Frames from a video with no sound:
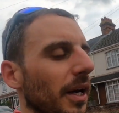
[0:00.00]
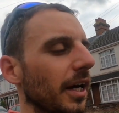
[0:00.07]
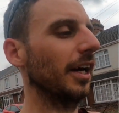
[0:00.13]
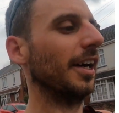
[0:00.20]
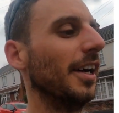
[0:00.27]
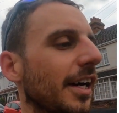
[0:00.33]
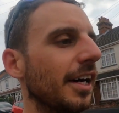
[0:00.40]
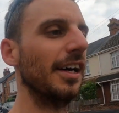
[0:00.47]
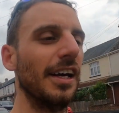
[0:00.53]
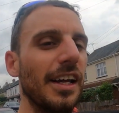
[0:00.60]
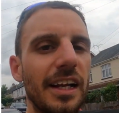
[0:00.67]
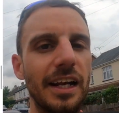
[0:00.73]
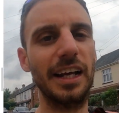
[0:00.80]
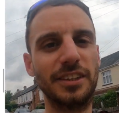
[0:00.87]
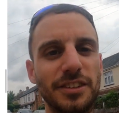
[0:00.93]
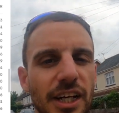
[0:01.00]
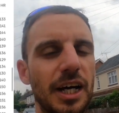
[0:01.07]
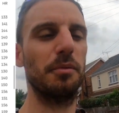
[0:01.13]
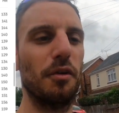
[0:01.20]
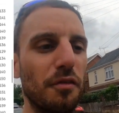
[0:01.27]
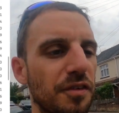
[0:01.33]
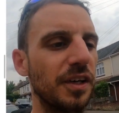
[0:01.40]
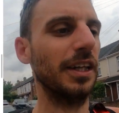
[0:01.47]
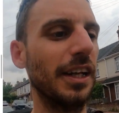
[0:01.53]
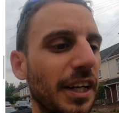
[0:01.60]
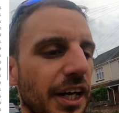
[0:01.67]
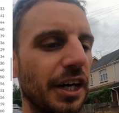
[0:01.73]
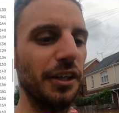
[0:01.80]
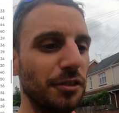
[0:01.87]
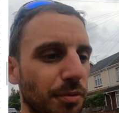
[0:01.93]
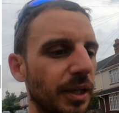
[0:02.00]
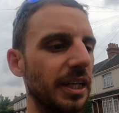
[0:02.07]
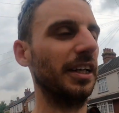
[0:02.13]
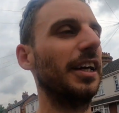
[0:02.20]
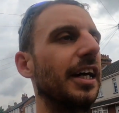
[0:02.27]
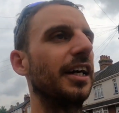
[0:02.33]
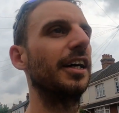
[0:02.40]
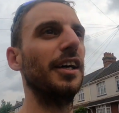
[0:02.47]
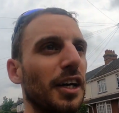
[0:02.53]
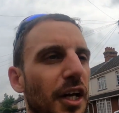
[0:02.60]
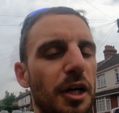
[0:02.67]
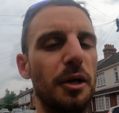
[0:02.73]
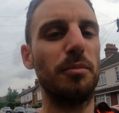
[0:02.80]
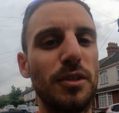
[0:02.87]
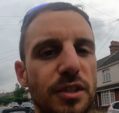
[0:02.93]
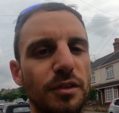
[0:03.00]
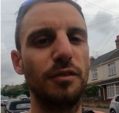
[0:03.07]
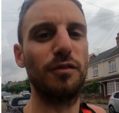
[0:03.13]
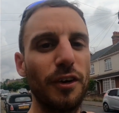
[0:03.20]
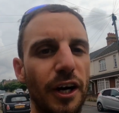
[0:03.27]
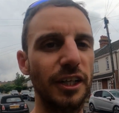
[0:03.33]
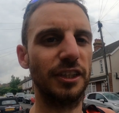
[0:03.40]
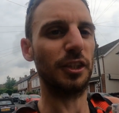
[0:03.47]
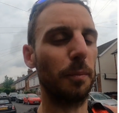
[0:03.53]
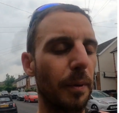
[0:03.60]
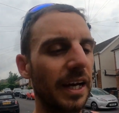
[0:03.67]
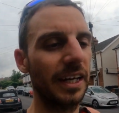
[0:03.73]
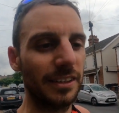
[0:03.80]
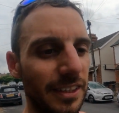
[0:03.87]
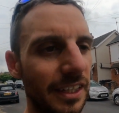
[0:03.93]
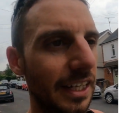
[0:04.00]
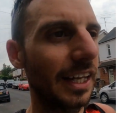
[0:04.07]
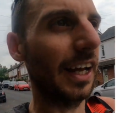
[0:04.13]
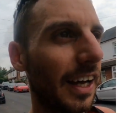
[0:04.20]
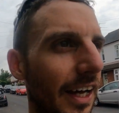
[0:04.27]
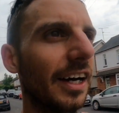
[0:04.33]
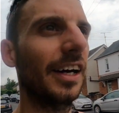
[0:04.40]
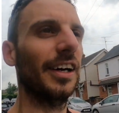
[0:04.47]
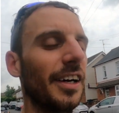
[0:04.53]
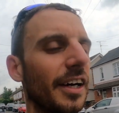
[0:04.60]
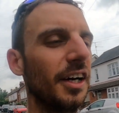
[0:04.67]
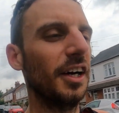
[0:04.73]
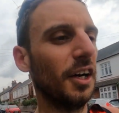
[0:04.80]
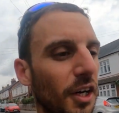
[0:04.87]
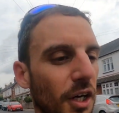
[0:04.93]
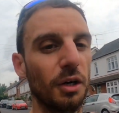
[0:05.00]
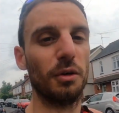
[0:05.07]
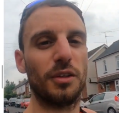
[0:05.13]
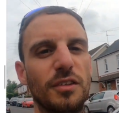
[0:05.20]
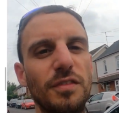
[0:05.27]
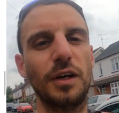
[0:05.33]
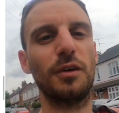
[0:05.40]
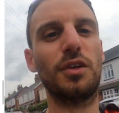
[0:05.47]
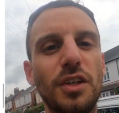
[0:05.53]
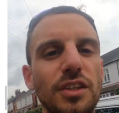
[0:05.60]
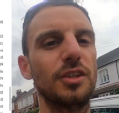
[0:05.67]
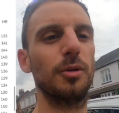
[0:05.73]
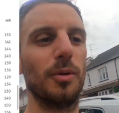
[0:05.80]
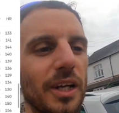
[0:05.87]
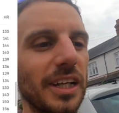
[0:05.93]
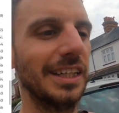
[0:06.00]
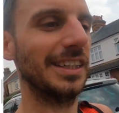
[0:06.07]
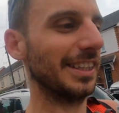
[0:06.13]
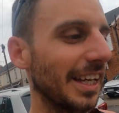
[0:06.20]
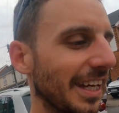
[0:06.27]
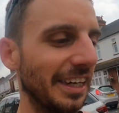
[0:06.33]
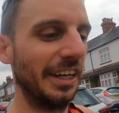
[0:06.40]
bit less time on feet than last week, with some faster pace in there, which felt good to be honest,